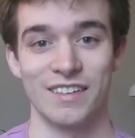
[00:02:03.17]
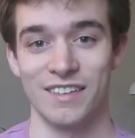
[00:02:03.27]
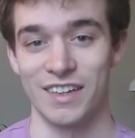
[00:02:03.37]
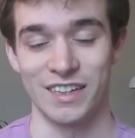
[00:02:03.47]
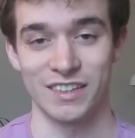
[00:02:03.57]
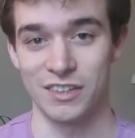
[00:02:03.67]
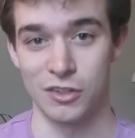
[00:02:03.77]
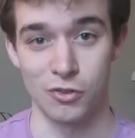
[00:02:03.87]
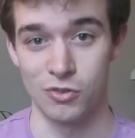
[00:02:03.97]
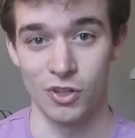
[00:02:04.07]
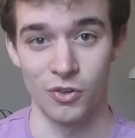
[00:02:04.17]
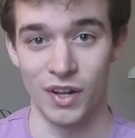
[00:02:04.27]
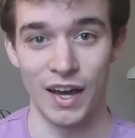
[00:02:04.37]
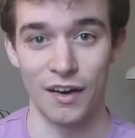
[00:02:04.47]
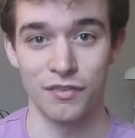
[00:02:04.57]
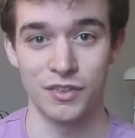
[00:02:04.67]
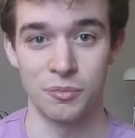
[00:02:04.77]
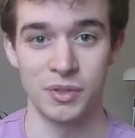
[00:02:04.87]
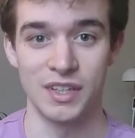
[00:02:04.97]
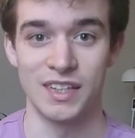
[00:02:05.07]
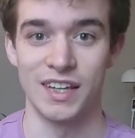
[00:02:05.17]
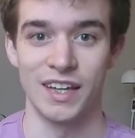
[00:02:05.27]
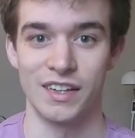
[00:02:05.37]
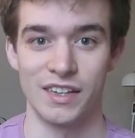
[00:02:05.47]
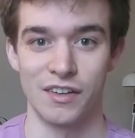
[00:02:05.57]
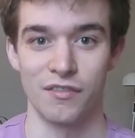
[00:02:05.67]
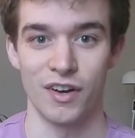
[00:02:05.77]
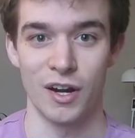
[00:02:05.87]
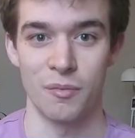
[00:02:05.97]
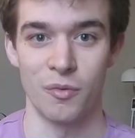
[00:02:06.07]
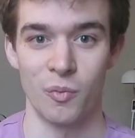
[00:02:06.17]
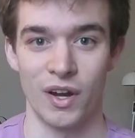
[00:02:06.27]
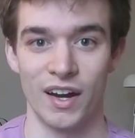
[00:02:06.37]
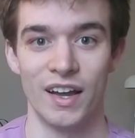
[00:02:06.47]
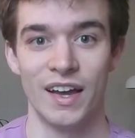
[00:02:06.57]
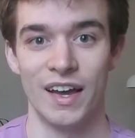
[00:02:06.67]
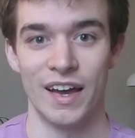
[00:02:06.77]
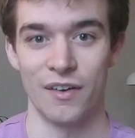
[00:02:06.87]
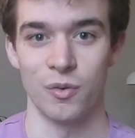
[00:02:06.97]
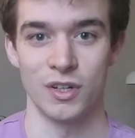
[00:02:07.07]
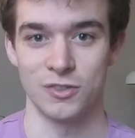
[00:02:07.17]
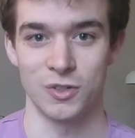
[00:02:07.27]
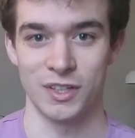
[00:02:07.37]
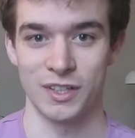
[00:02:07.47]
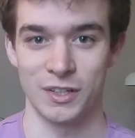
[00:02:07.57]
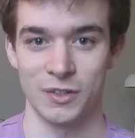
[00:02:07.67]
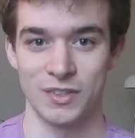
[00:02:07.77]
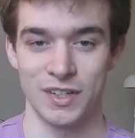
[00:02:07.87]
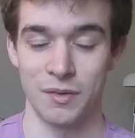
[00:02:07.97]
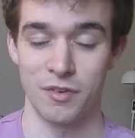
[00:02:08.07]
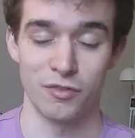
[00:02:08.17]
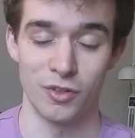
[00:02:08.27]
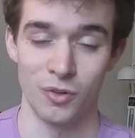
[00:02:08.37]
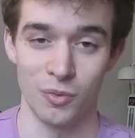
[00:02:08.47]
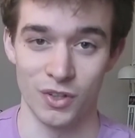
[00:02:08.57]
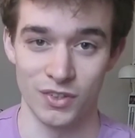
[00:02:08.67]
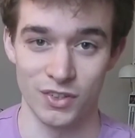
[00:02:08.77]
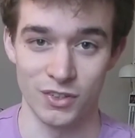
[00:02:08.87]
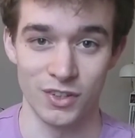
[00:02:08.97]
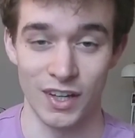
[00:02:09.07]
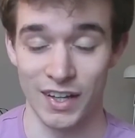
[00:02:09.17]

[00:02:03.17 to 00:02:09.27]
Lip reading: Like, you don't have to be in the environment where everyone is drinking all the time if you don't want to.